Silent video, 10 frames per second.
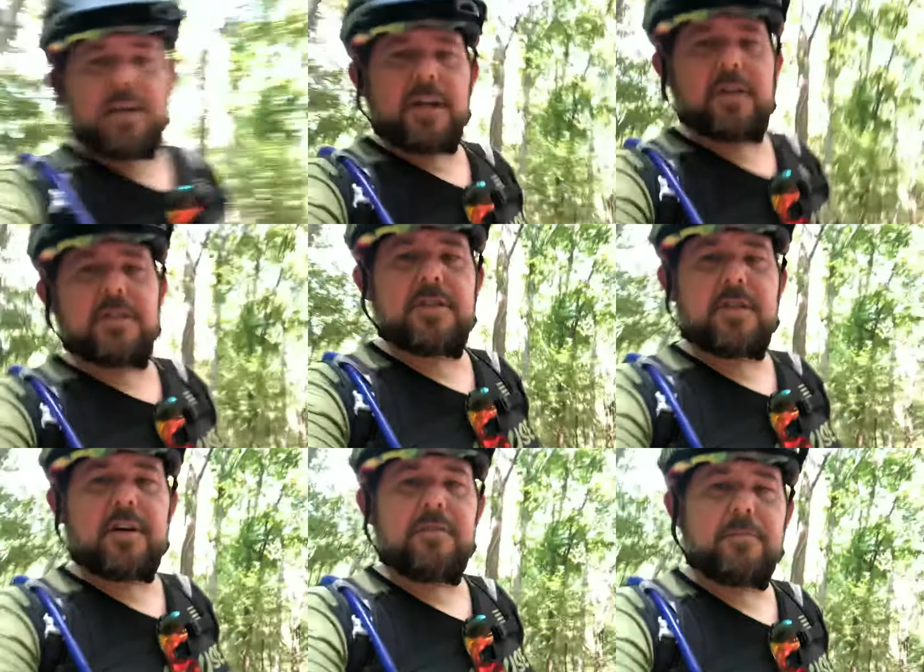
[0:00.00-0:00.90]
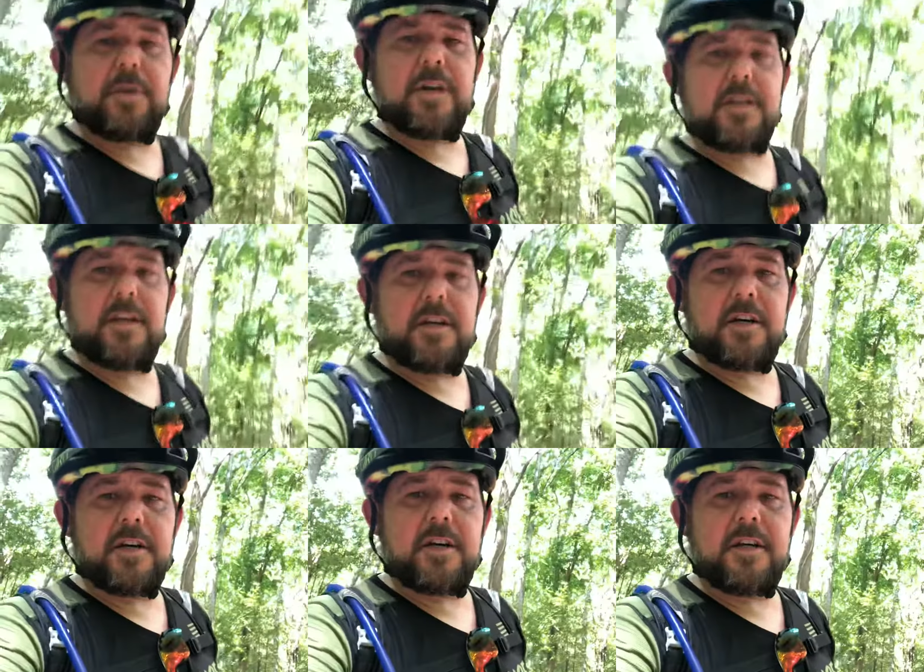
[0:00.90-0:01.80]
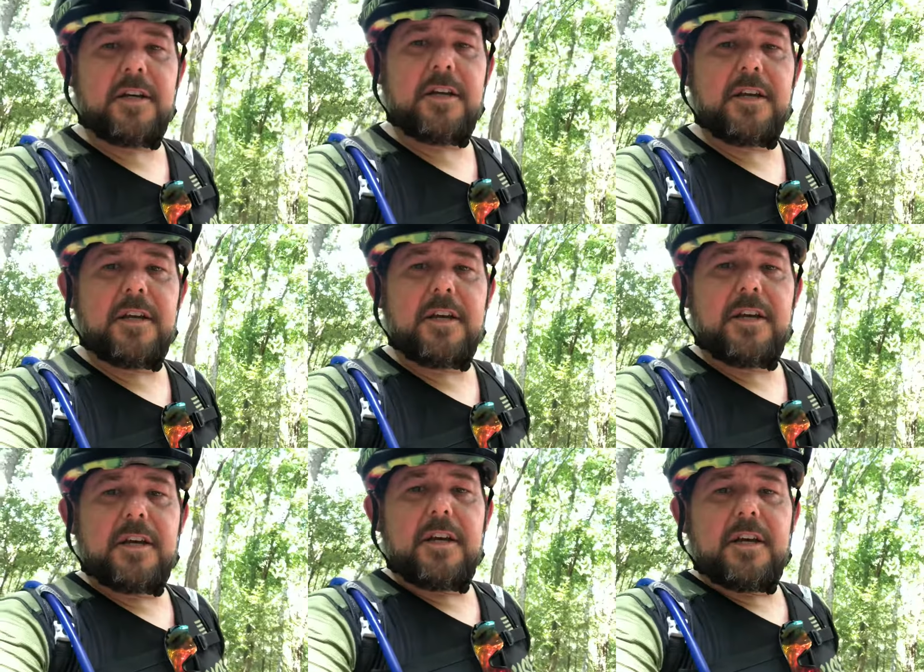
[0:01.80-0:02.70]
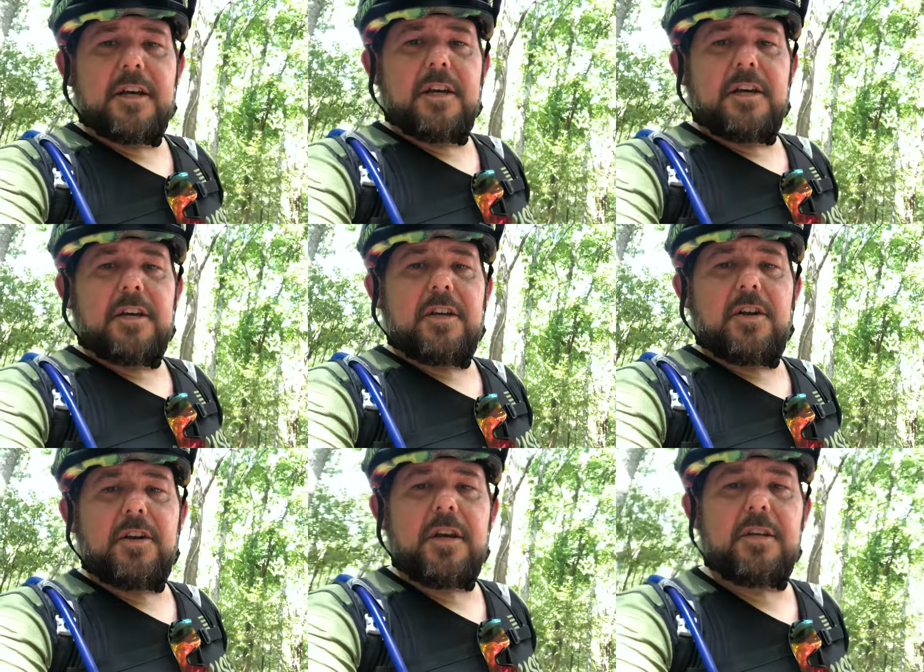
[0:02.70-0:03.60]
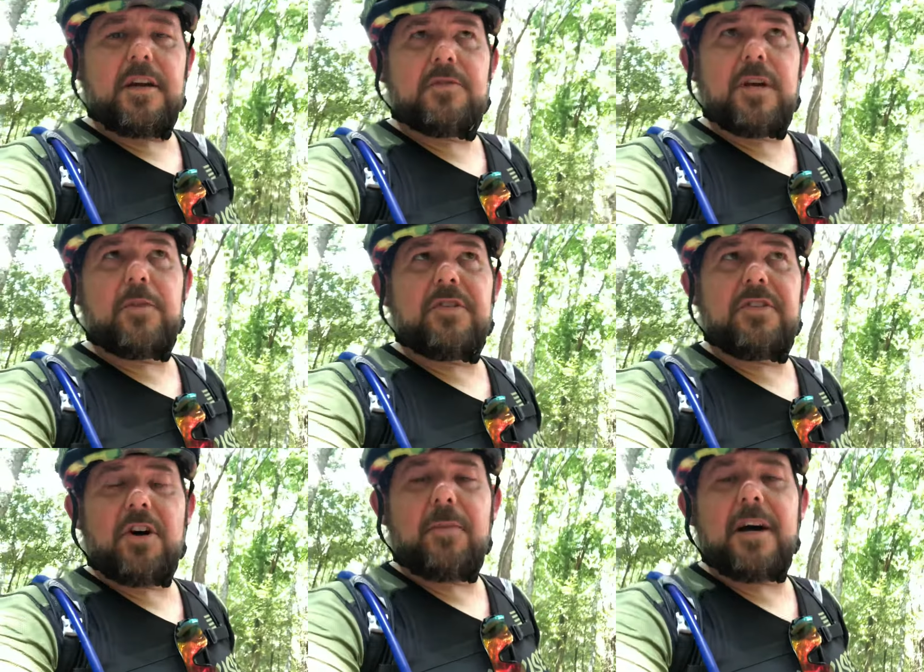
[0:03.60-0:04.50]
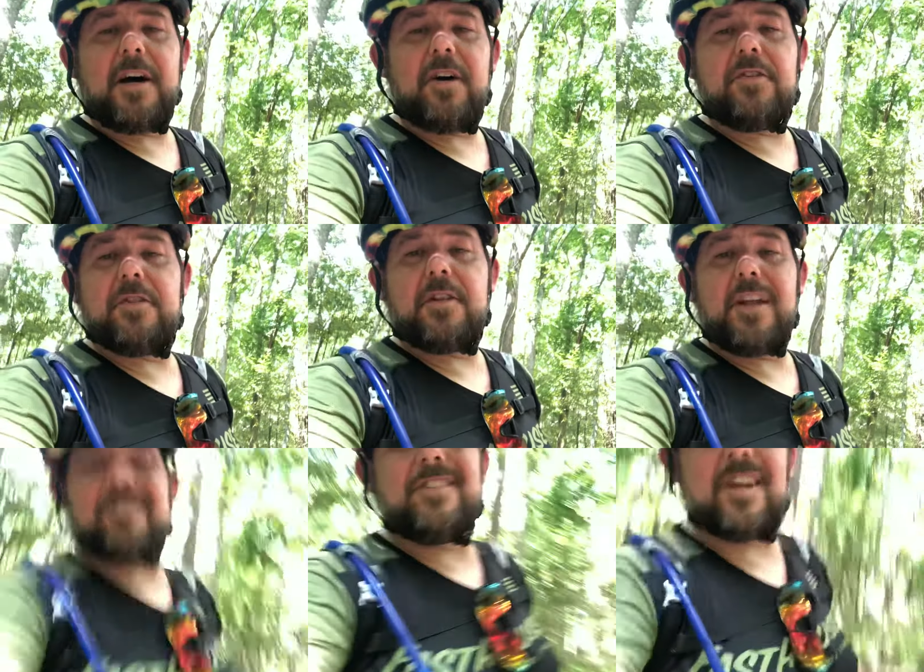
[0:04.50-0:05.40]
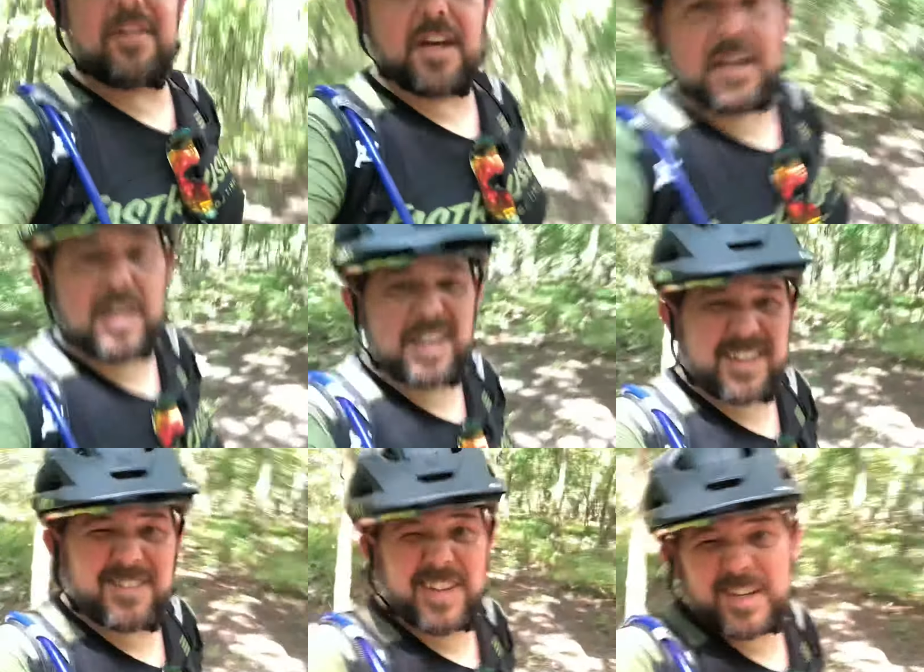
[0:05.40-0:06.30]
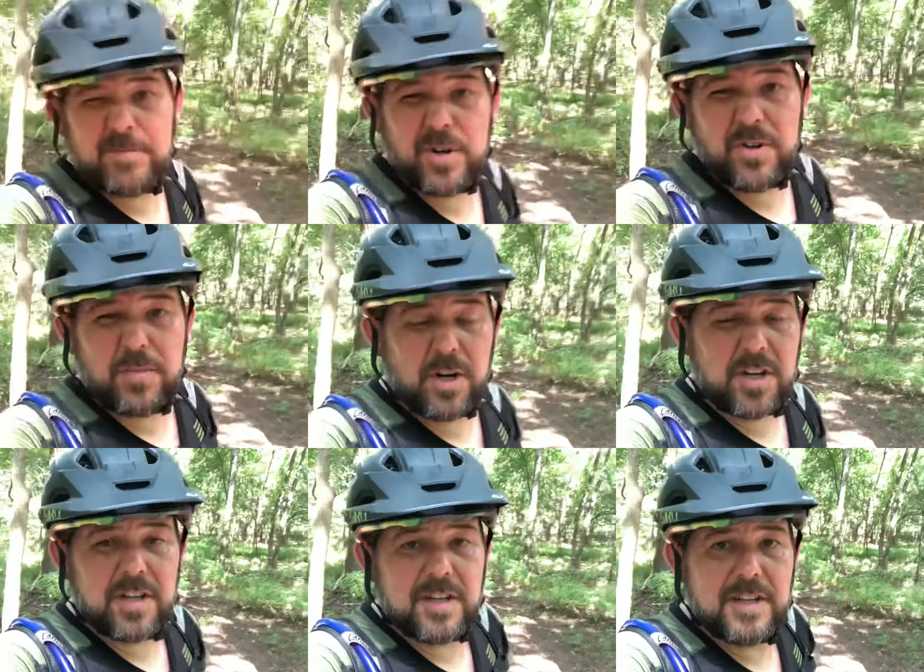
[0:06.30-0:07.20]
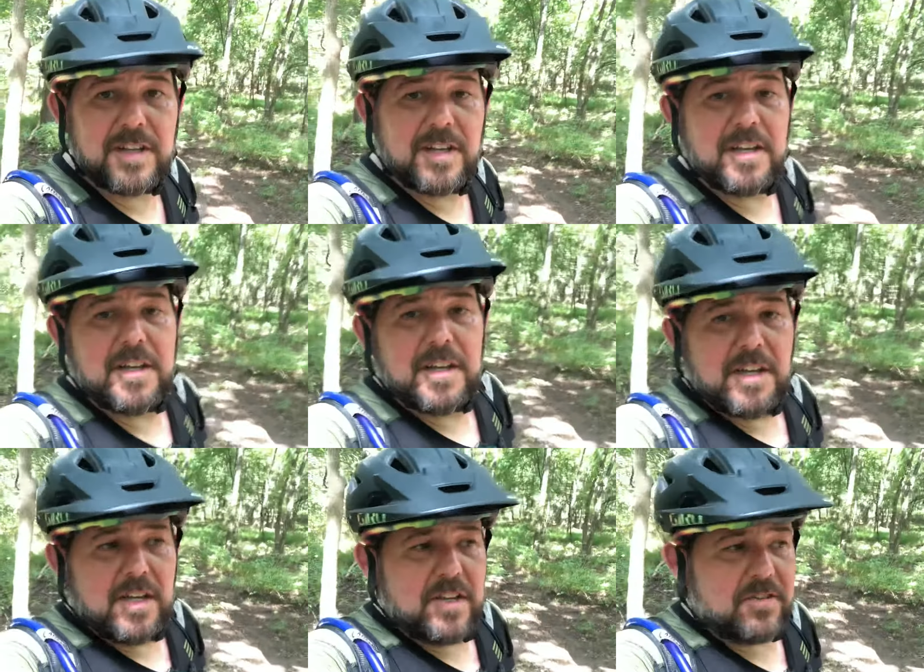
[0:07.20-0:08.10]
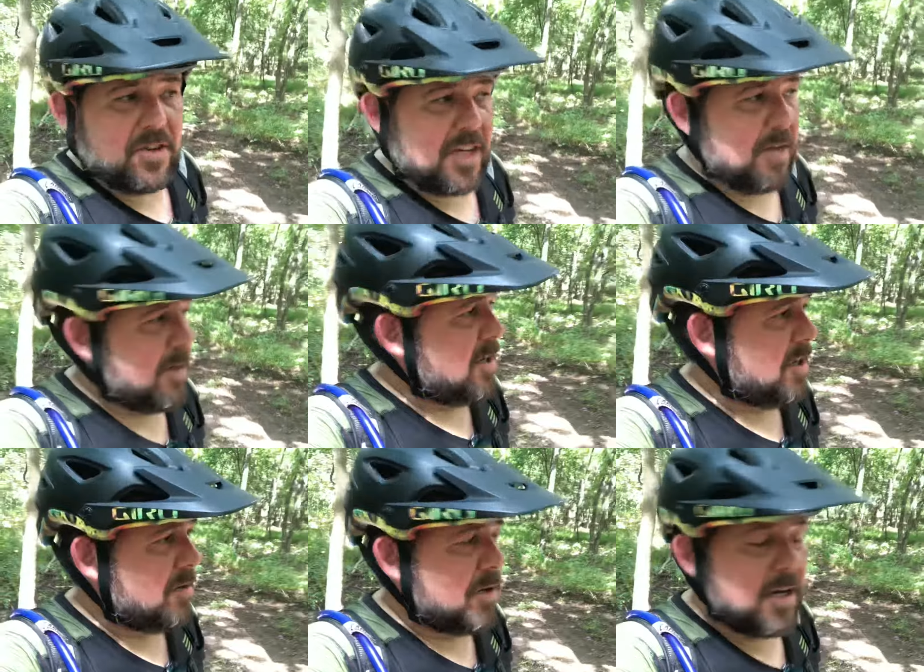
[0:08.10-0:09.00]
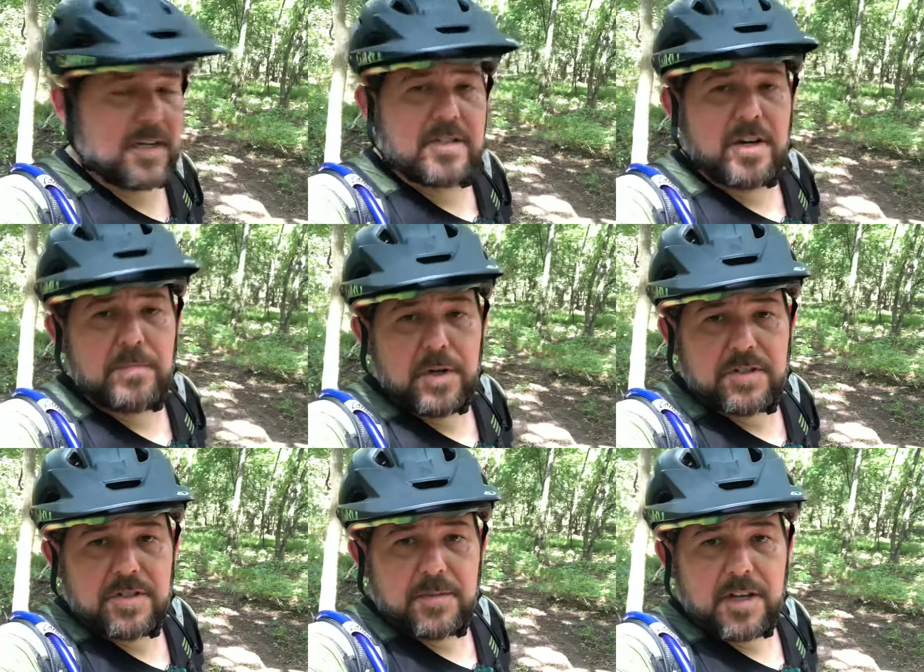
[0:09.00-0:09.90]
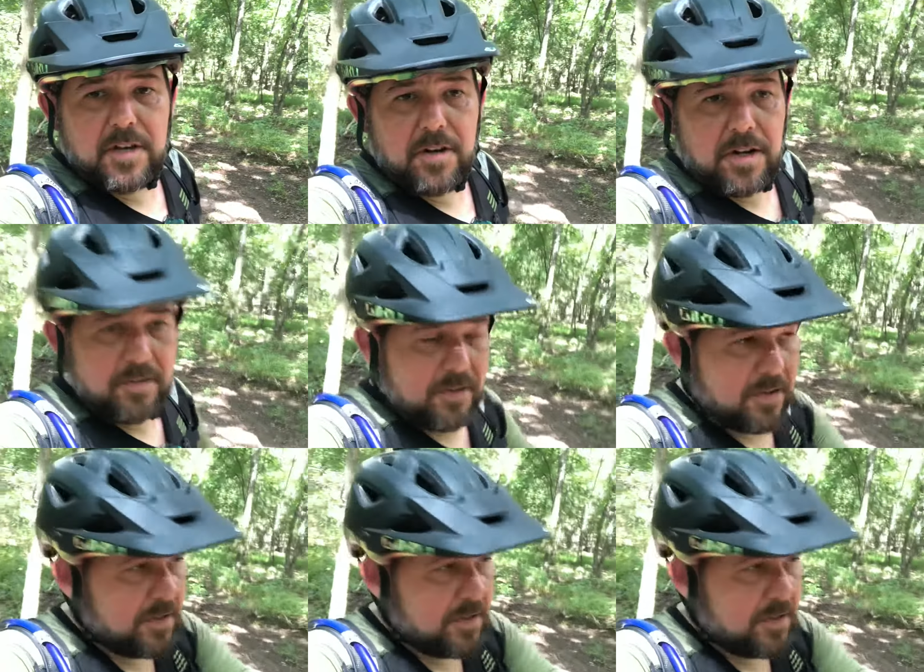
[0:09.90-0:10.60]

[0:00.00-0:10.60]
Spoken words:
all that good stuff. But he, you know, he was able to sell my house in less than a day. We didn't even put it on the market. So I came out here to ride to try to burn some of that off